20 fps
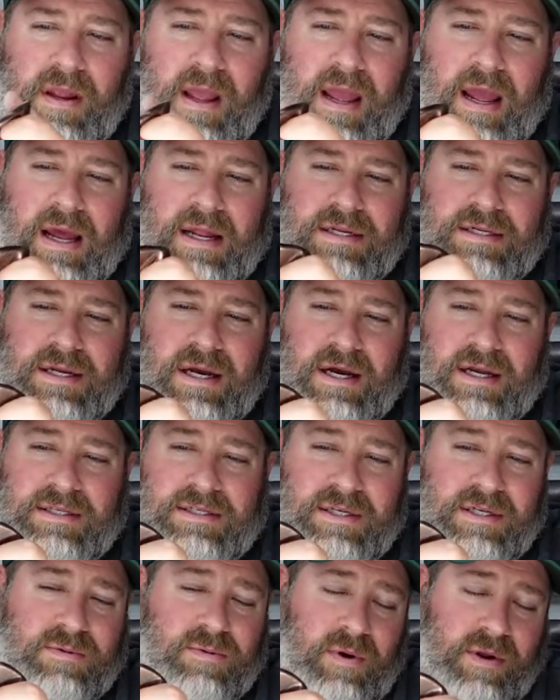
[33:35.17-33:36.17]
And
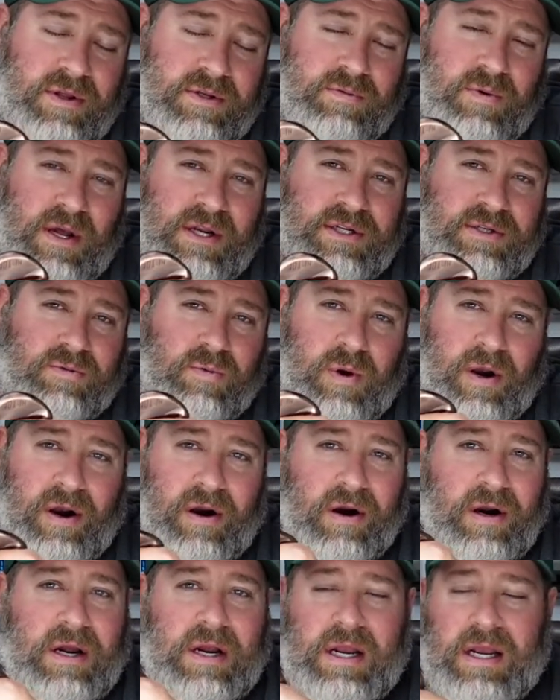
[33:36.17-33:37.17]
it's just one of those wedges
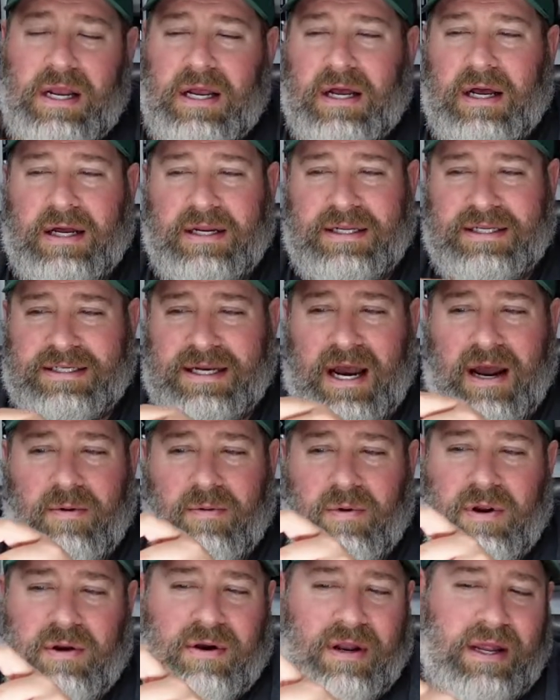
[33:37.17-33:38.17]
where designed
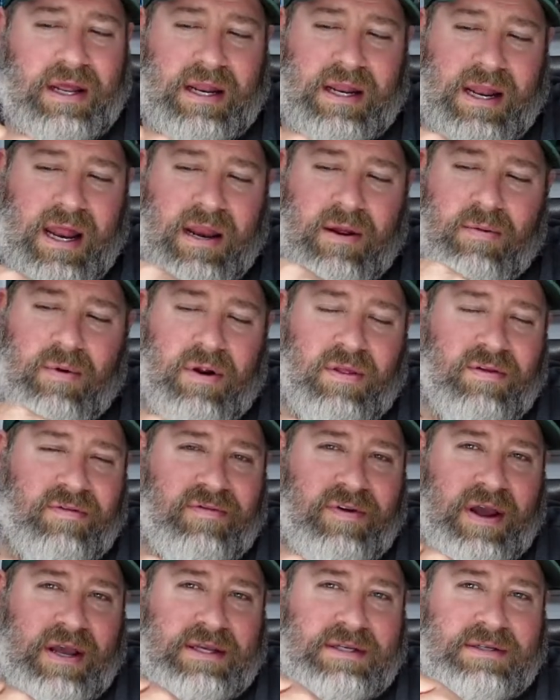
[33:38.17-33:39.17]
where you can hit it anywhere on the
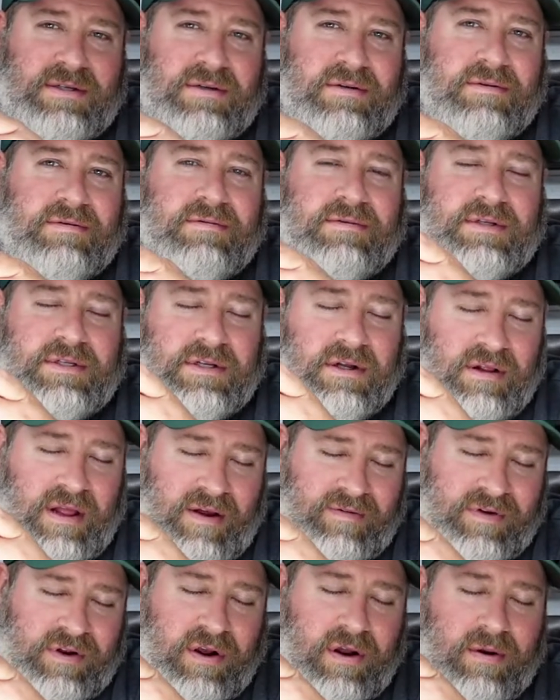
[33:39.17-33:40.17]
face, still
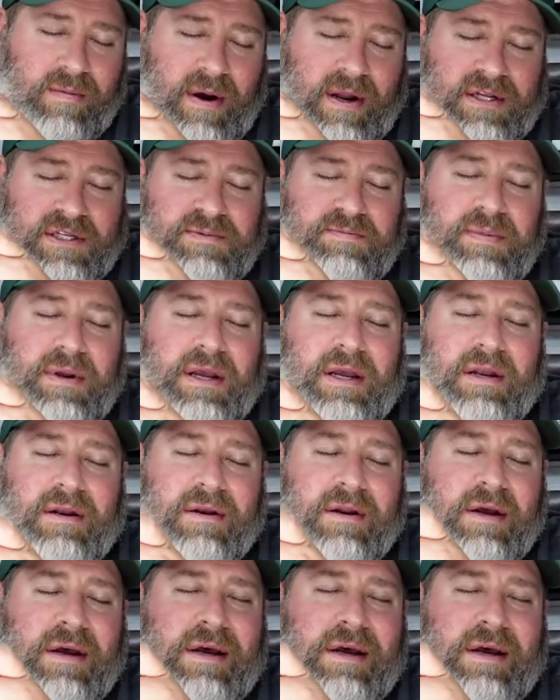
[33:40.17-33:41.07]
have a good amount of spin,